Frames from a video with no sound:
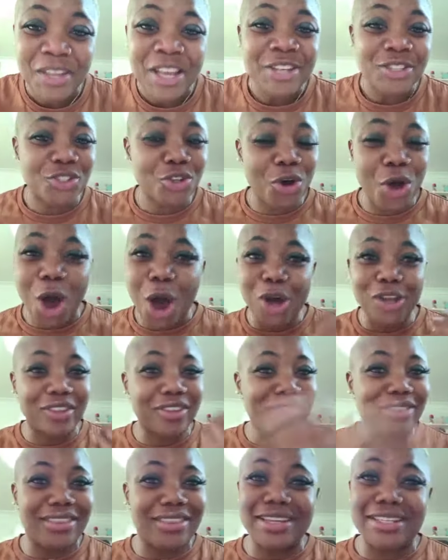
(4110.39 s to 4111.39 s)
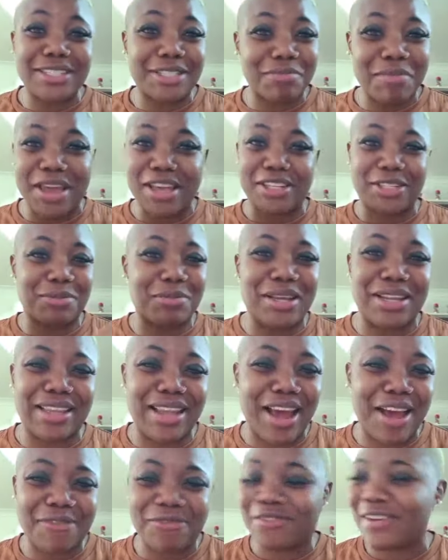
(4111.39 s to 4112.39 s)
So all the things makes me
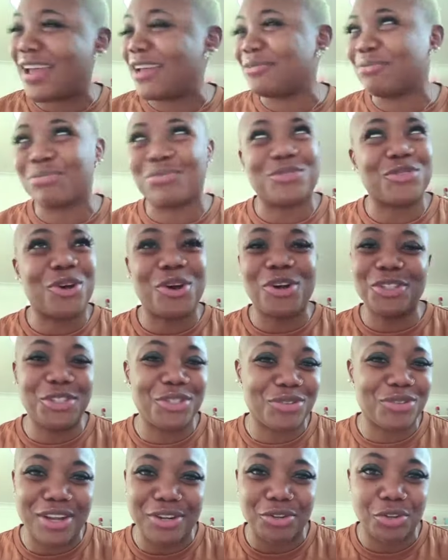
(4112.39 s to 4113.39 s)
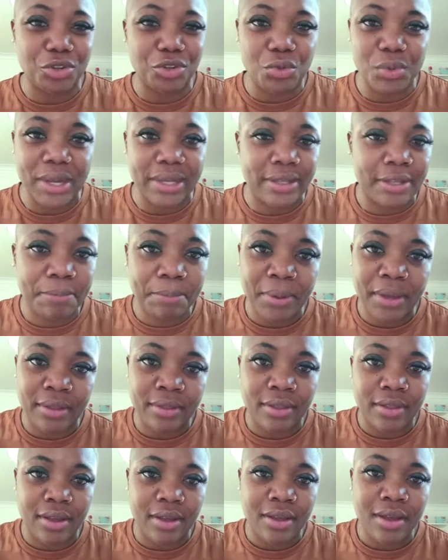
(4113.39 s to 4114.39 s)
laugh. Like, all this, I don't know where they
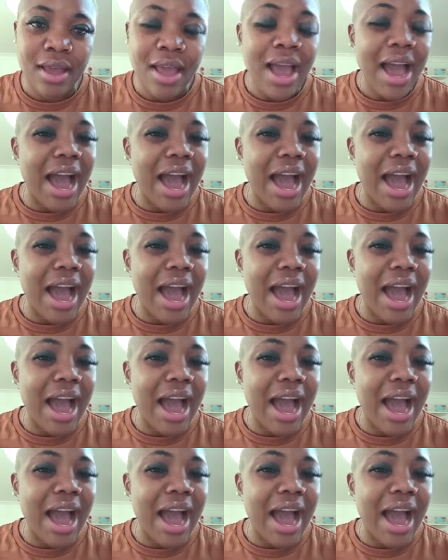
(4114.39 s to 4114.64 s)
pen them.